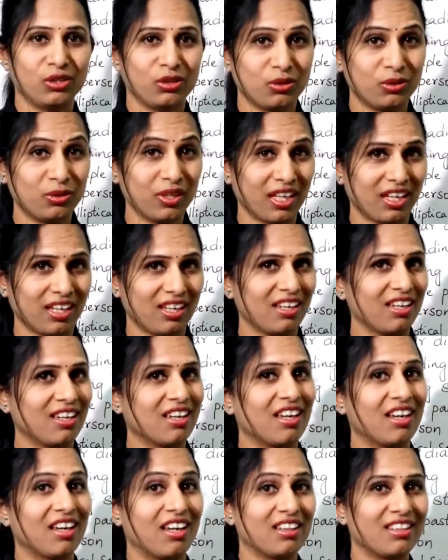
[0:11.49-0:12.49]
Today
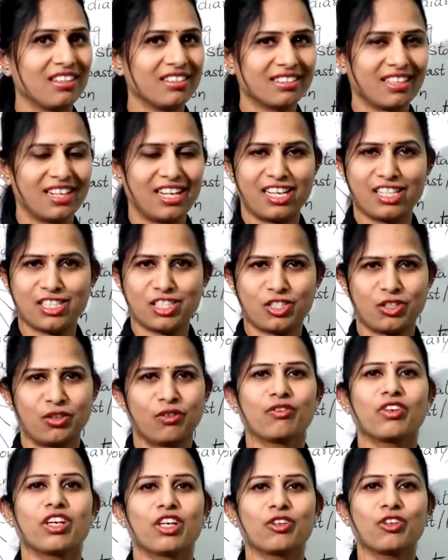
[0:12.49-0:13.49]
in this class
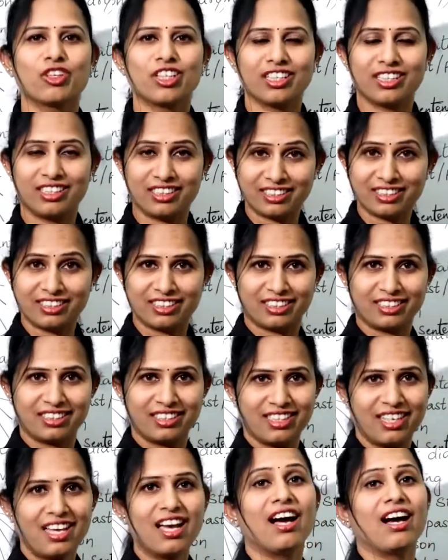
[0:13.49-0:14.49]
we are going to
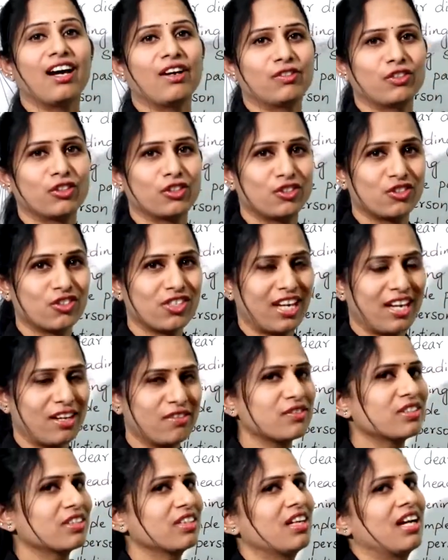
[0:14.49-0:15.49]
learn how to
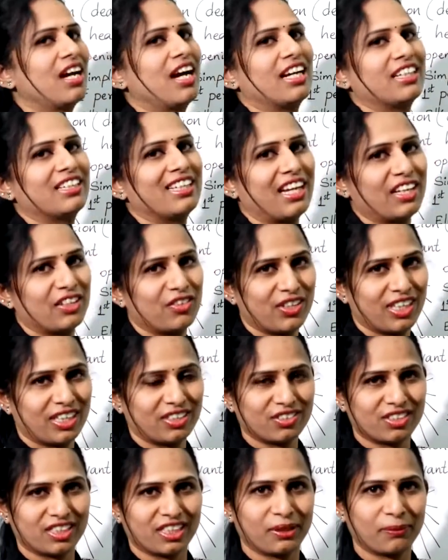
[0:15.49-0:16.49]
draft a diary
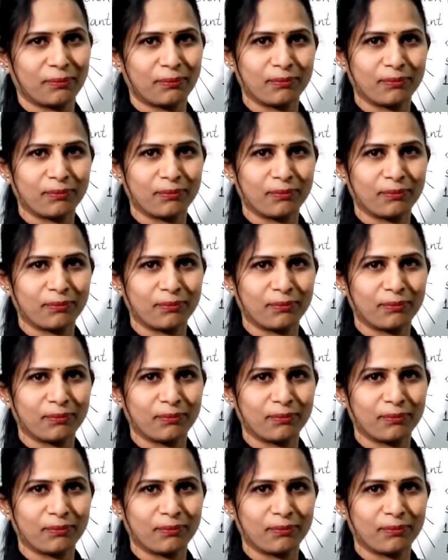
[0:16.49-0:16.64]
entry.